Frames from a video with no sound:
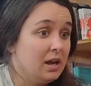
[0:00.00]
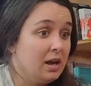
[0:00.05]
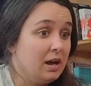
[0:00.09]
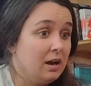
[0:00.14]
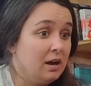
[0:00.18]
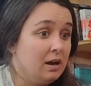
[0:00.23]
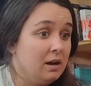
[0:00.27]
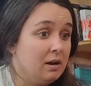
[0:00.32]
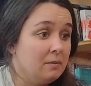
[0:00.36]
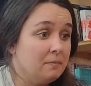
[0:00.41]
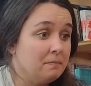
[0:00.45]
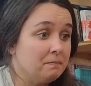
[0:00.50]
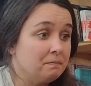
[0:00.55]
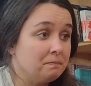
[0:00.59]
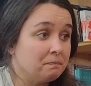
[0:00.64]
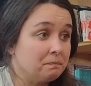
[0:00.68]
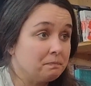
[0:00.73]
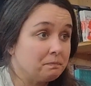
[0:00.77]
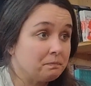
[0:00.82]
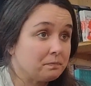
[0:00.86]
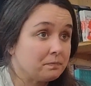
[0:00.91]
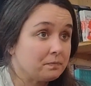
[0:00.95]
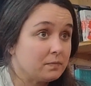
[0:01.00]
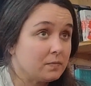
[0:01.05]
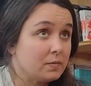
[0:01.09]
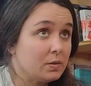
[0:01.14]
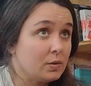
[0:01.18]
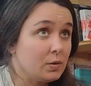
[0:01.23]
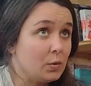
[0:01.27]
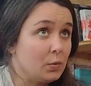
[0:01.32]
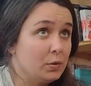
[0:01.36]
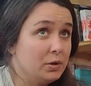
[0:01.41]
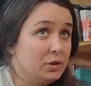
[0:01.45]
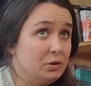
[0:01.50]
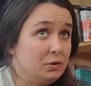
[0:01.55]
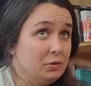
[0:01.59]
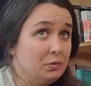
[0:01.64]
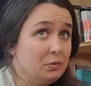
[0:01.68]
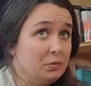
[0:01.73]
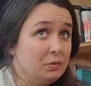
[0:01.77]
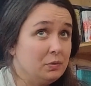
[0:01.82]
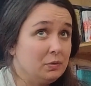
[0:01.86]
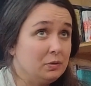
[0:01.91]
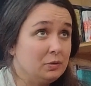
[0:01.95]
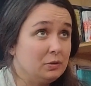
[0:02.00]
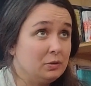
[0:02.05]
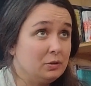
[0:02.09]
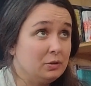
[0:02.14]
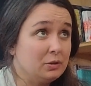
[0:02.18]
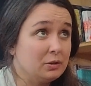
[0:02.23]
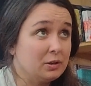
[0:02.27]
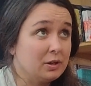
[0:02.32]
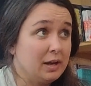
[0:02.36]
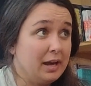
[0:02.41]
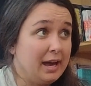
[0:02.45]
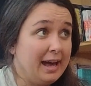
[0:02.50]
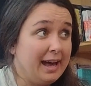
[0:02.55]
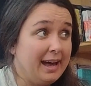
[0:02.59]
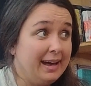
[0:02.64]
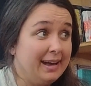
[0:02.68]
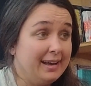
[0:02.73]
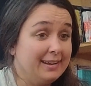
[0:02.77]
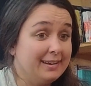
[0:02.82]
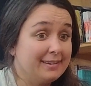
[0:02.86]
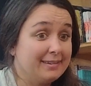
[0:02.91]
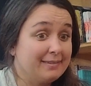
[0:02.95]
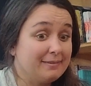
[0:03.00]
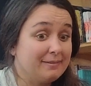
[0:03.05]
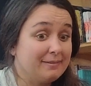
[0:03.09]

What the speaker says: When you look at